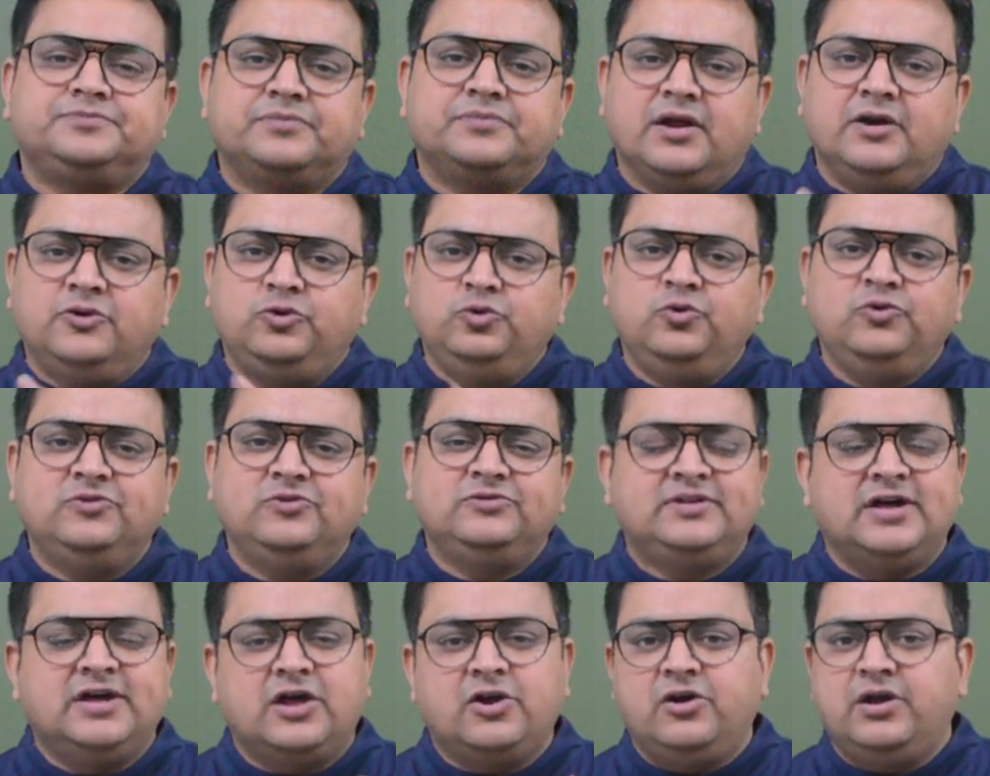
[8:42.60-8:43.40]

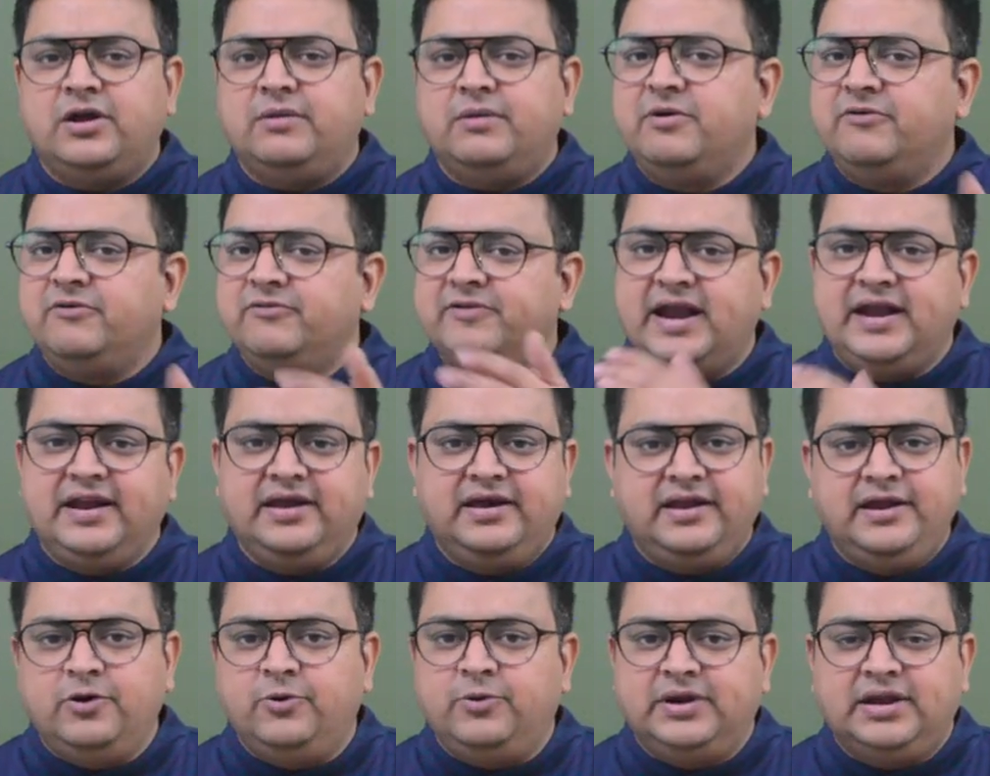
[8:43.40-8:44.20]
2-star or above category
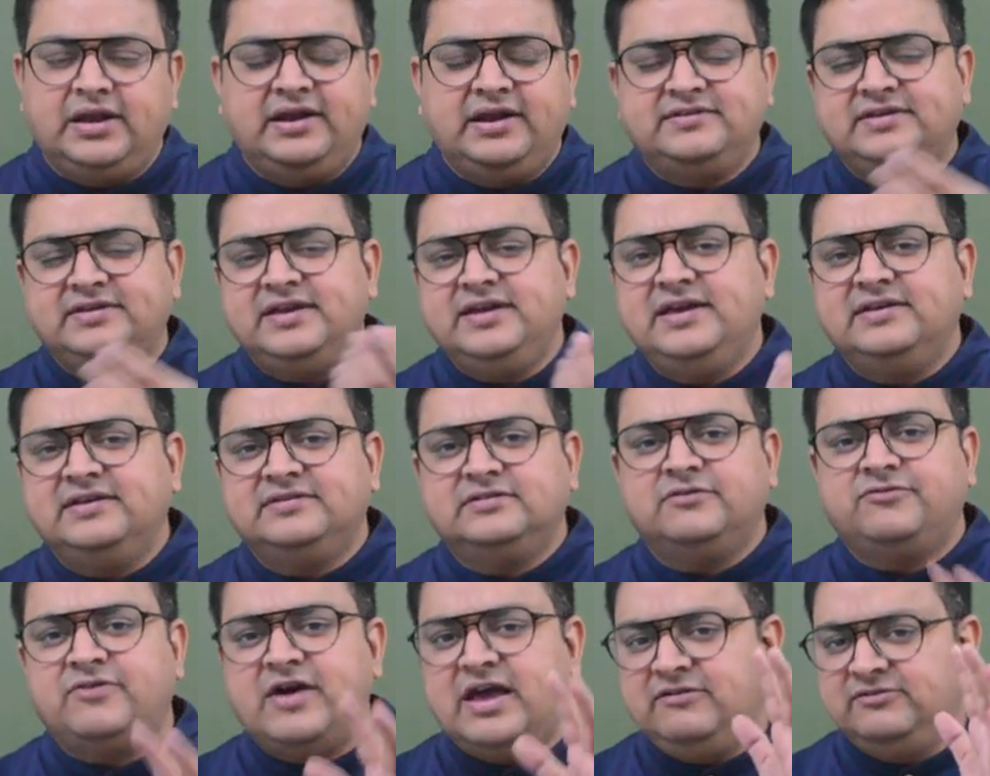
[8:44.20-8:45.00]
hotel, let's say he has
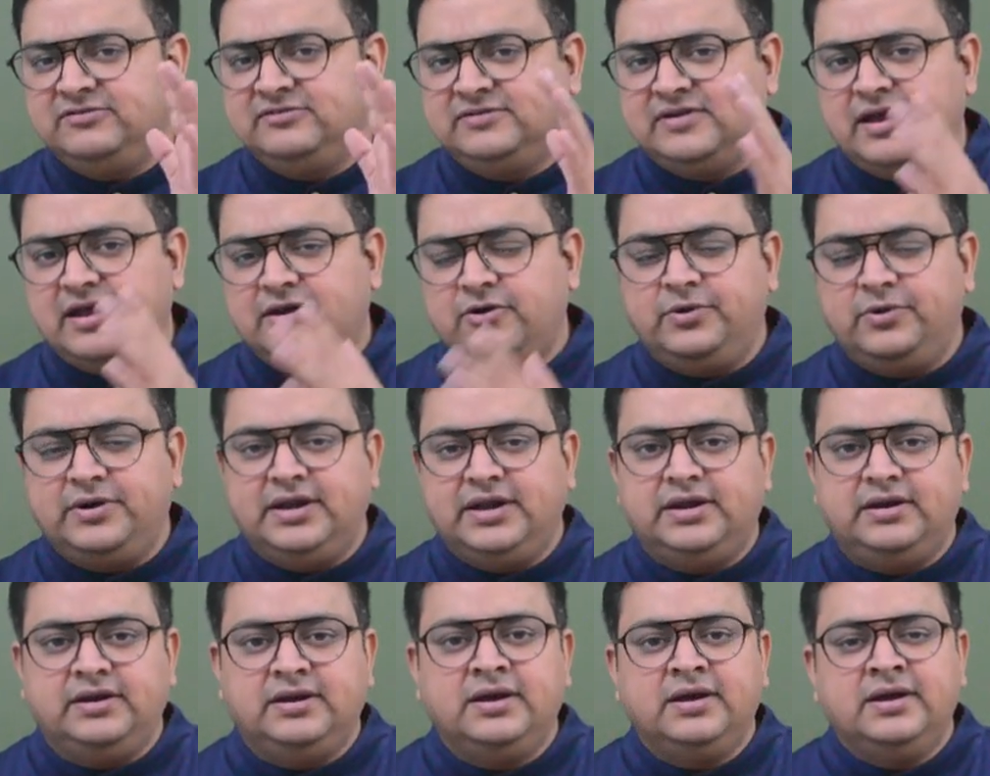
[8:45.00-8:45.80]
a 5-star hotel.